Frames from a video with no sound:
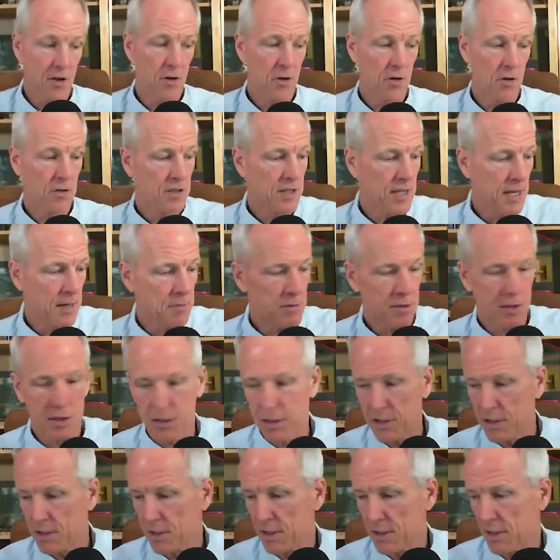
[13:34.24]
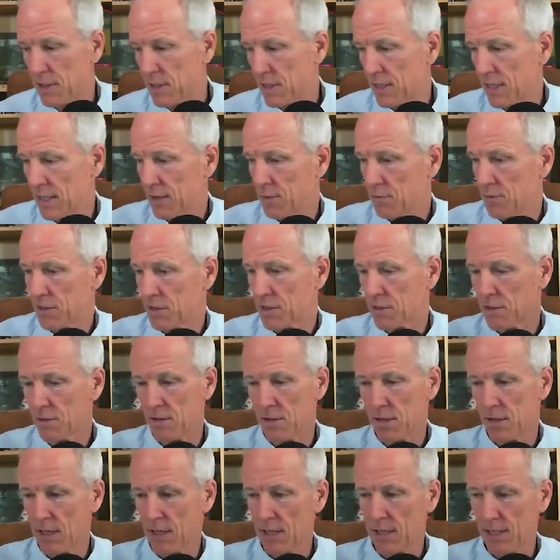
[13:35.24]
cybersecurity thing and what's going
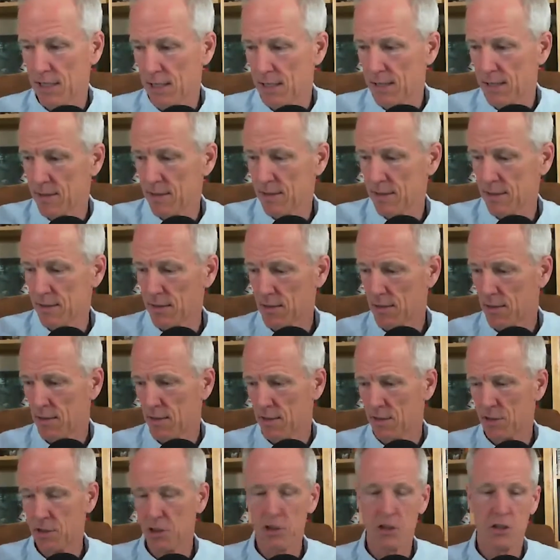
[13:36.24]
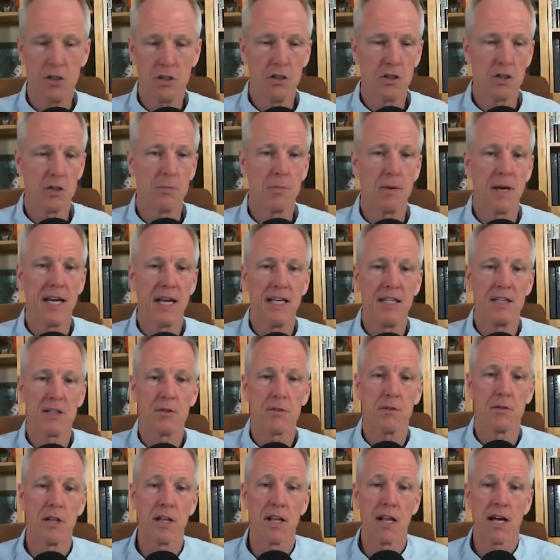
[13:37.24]
on there is a huge space
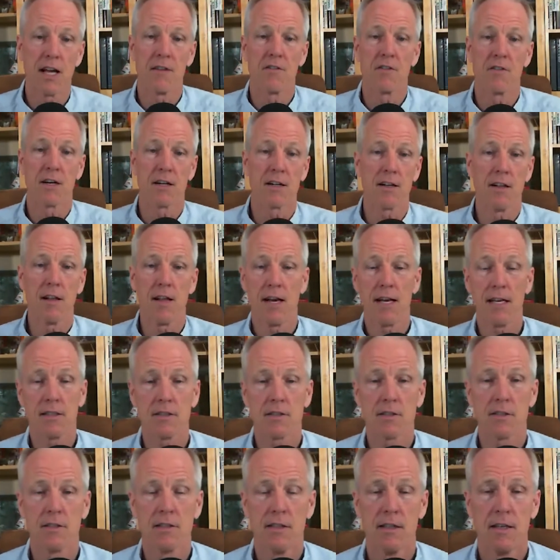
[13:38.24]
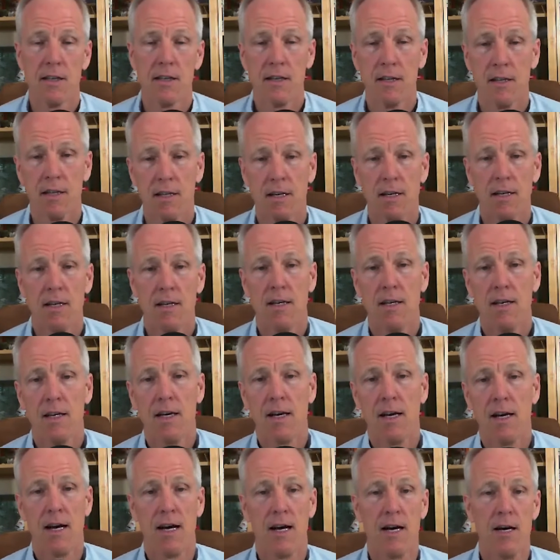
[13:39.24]
with a lot of our clients.
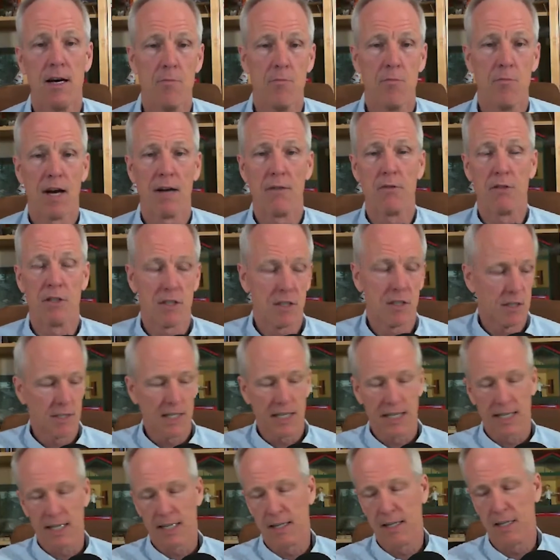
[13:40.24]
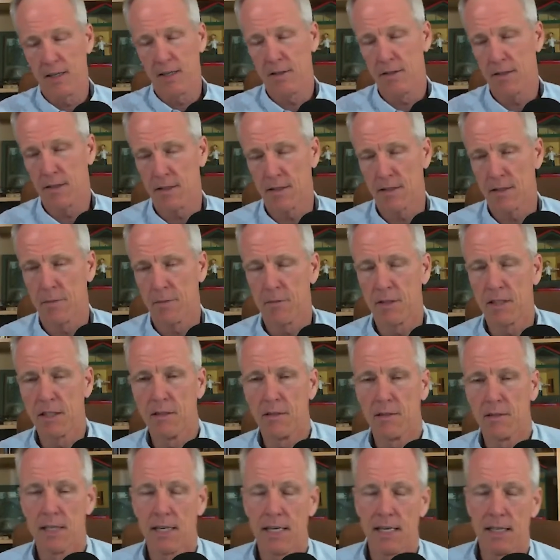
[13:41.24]
I was just taking a note on something you
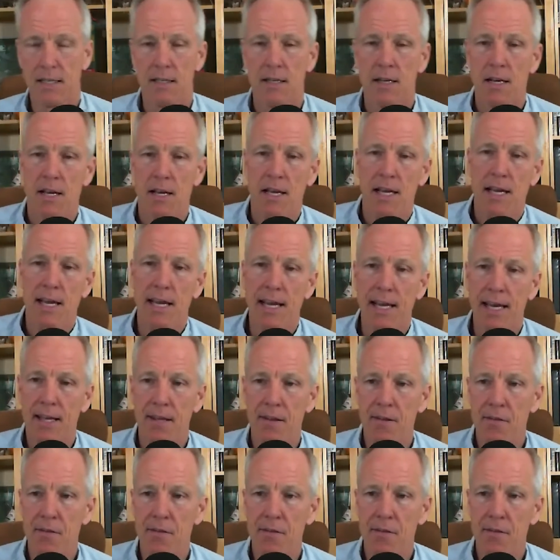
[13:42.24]
said, and